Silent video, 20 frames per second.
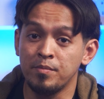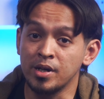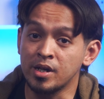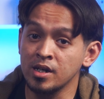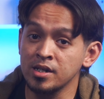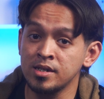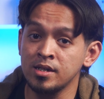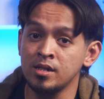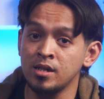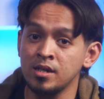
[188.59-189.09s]

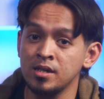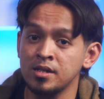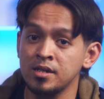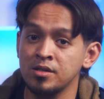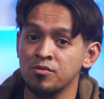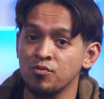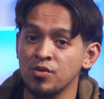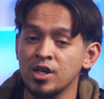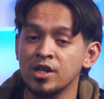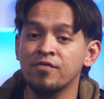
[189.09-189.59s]
Because of this,
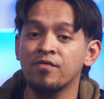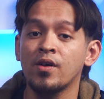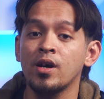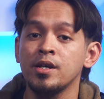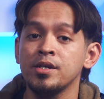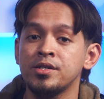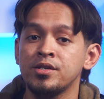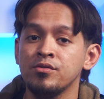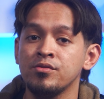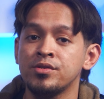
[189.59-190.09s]
we
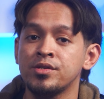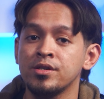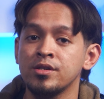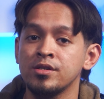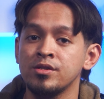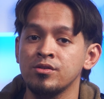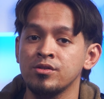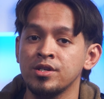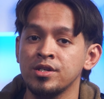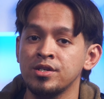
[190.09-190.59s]
advise users
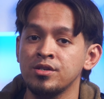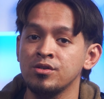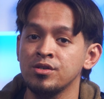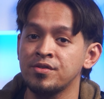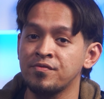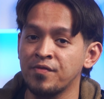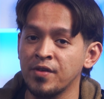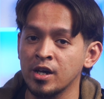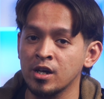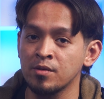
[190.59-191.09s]
to just use
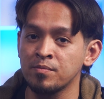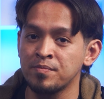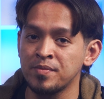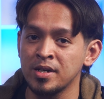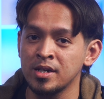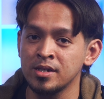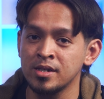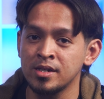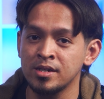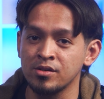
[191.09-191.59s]

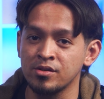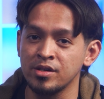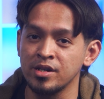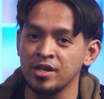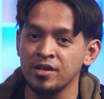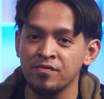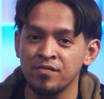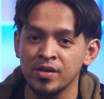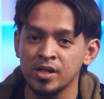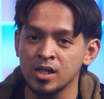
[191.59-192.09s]
fingerprints or
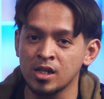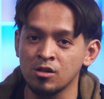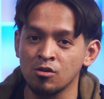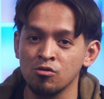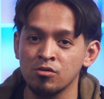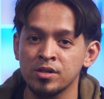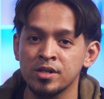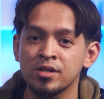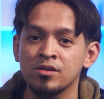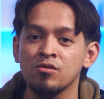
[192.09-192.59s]
even an
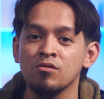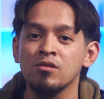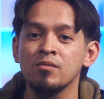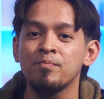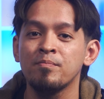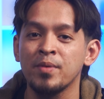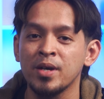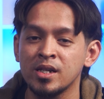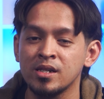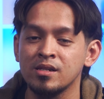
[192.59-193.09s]
old-school
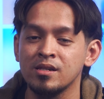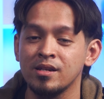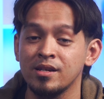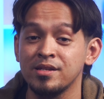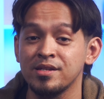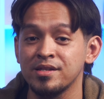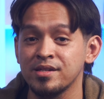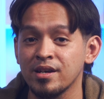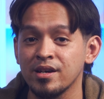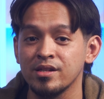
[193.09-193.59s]
PIN
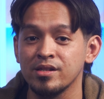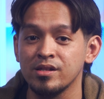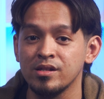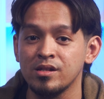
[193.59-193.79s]
instead.